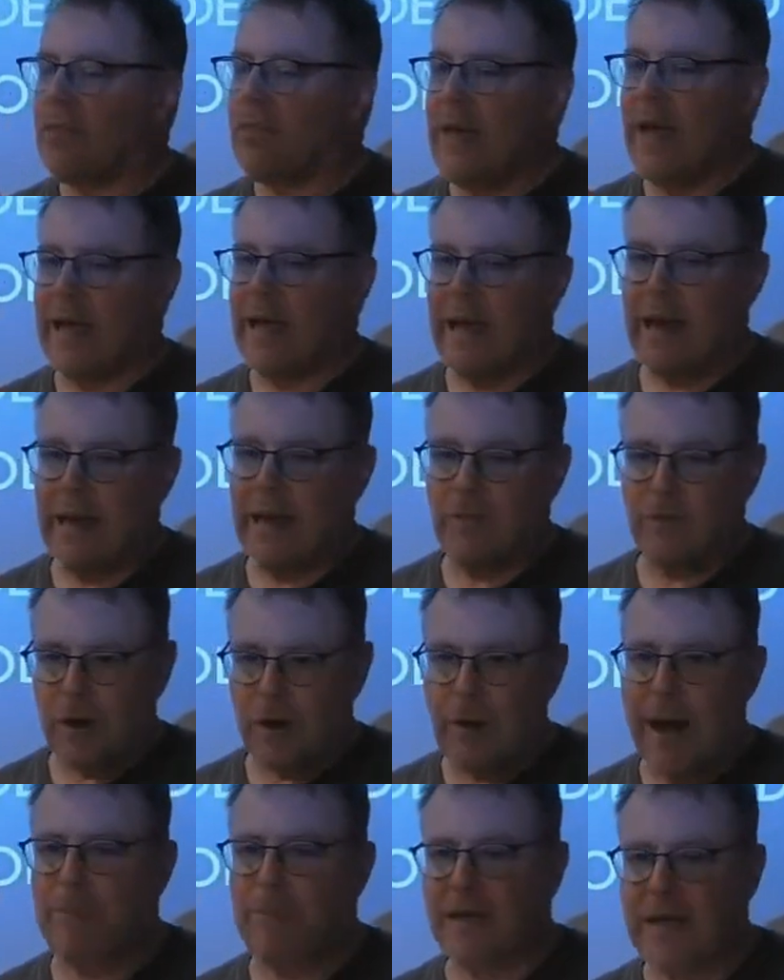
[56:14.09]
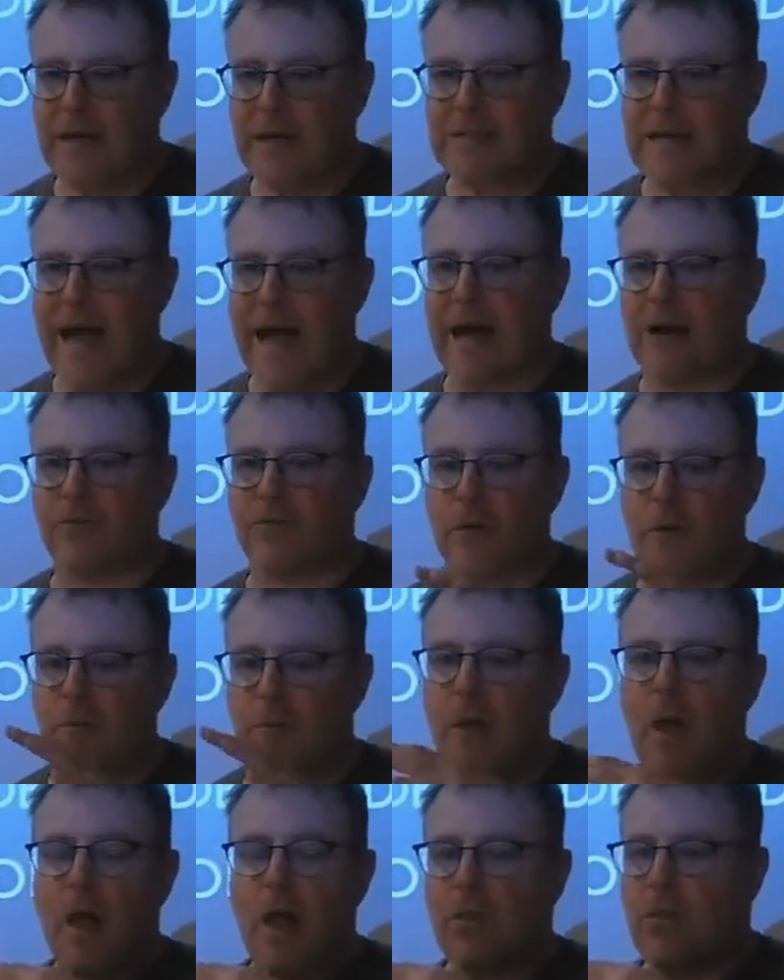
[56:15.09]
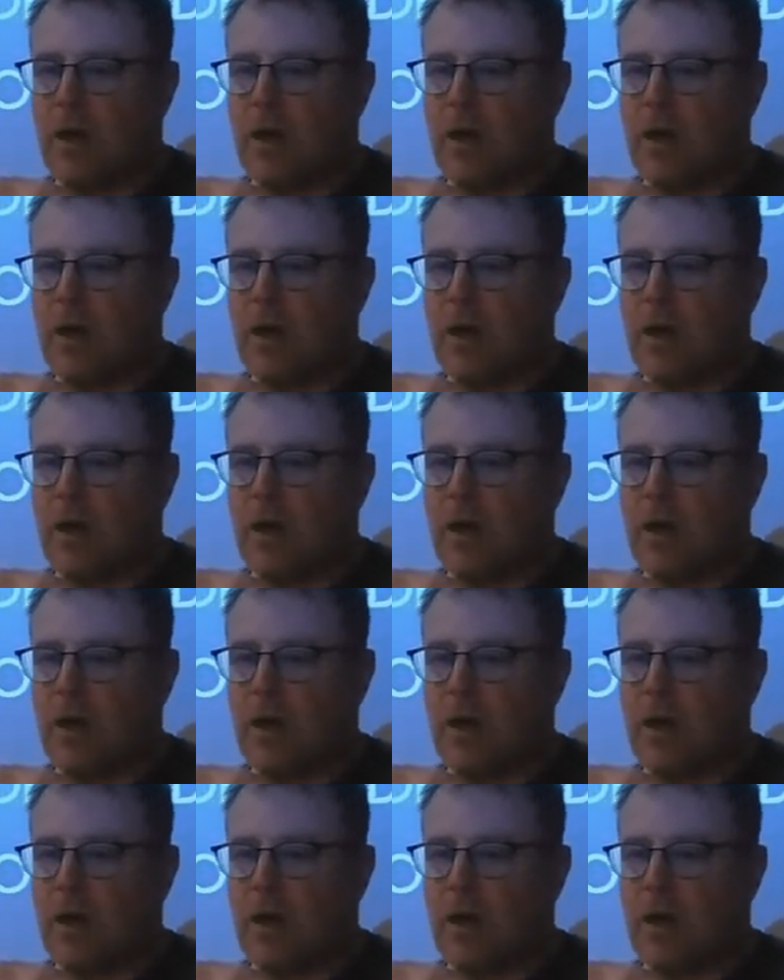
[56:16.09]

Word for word: They're getting the crap kicked out of them.